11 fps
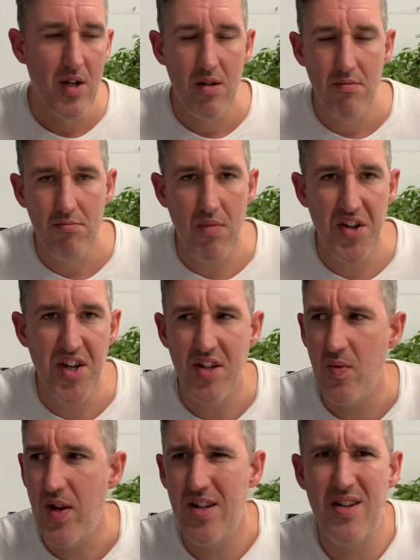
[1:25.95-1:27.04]
Monday to
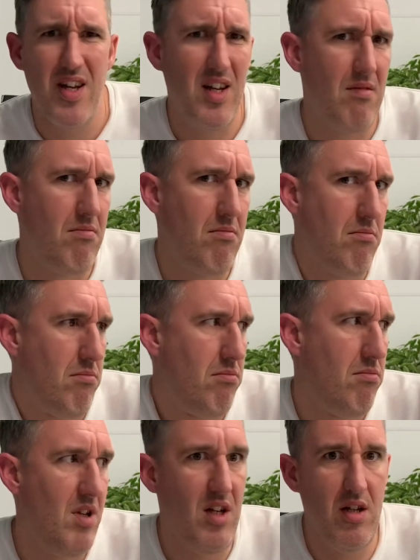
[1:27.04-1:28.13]

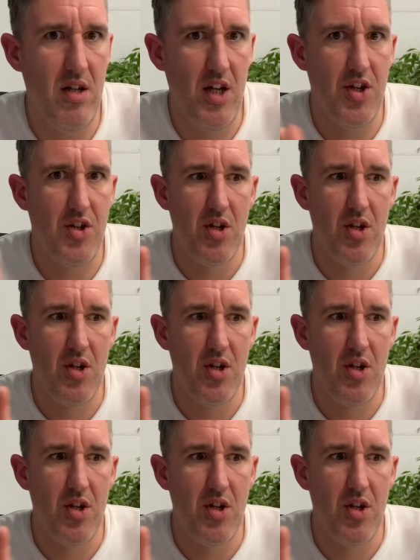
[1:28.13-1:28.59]
Wednesday-ish.